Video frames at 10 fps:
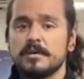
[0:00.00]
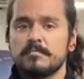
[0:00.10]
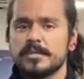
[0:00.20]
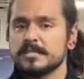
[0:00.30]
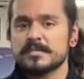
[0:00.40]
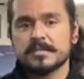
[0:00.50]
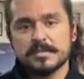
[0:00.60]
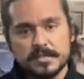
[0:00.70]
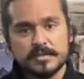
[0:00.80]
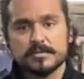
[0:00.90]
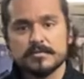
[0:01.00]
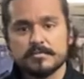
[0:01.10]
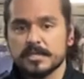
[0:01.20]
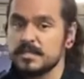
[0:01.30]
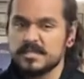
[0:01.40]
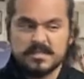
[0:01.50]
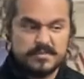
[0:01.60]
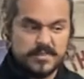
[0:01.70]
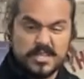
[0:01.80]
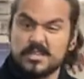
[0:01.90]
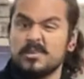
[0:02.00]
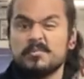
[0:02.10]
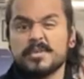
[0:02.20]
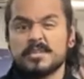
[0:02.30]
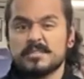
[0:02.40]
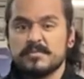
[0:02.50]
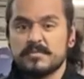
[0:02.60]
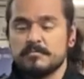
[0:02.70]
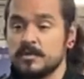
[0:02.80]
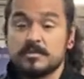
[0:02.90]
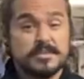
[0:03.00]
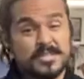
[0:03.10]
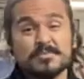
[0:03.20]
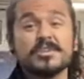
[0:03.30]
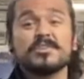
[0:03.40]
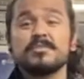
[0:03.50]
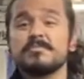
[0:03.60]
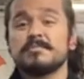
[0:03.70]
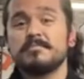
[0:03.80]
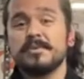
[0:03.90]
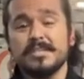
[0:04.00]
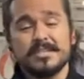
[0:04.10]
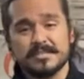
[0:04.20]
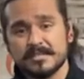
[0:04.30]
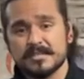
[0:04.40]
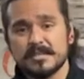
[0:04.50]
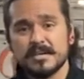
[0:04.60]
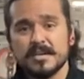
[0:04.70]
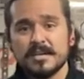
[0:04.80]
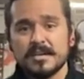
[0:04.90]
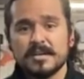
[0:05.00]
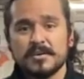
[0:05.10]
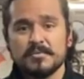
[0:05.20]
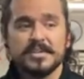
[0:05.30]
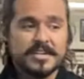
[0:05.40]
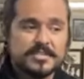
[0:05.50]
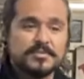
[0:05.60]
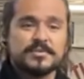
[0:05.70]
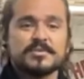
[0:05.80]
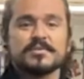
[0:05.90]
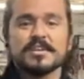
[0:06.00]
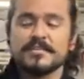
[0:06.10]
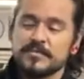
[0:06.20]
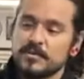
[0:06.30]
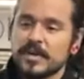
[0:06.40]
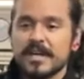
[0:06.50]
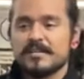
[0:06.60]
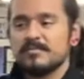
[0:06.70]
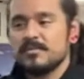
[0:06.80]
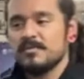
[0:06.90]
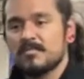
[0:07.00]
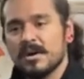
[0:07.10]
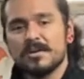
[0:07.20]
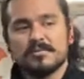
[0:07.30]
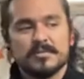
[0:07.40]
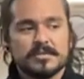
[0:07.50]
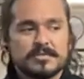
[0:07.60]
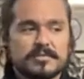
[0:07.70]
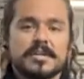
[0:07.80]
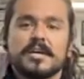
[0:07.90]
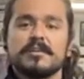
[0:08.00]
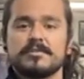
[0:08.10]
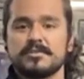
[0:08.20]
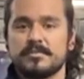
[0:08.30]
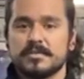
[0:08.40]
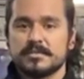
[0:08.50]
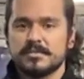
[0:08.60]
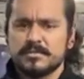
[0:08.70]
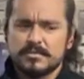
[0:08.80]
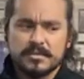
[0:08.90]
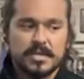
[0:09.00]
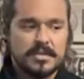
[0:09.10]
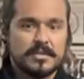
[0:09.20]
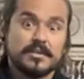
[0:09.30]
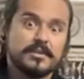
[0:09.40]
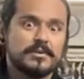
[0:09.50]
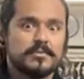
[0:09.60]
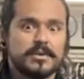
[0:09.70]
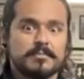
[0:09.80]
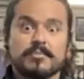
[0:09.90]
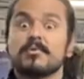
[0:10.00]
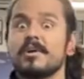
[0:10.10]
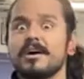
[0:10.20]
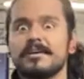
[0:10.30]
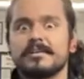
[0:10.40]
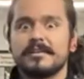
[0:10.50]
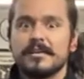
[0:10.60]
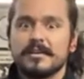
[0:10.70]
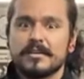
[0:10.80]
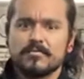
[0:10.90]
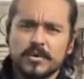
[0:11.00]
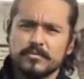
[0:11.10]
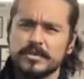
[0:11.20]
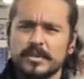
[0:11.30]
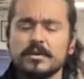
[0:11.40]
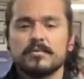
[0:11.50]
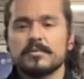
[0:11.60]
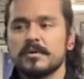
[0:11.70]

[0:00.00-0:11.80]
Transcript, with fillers: But still, because of ego, because of emotion, because we're human beings, we get to a certain level and we walk with a certain air to us, a certain ego and pride in what we know.